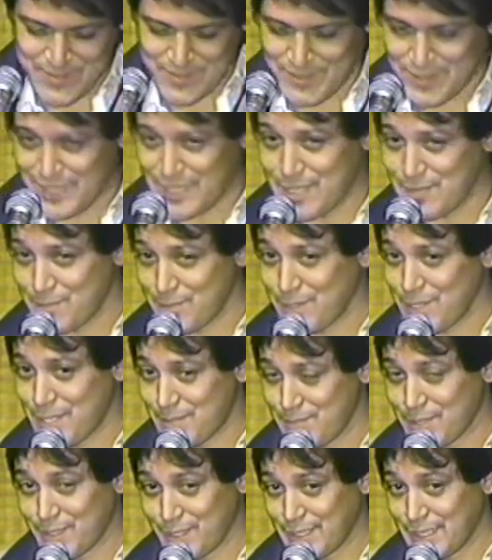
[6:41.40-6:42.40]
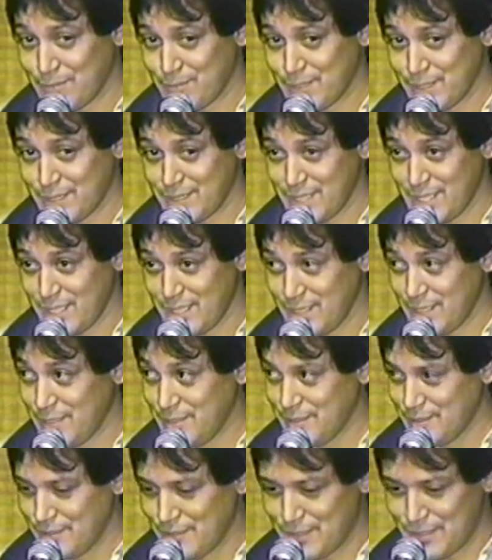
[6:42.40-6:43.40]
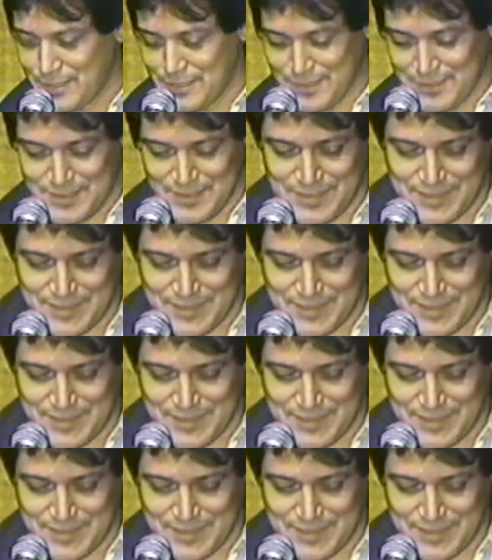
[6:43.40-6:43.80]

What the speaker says: It's like I'm not going to get one tonight either, right?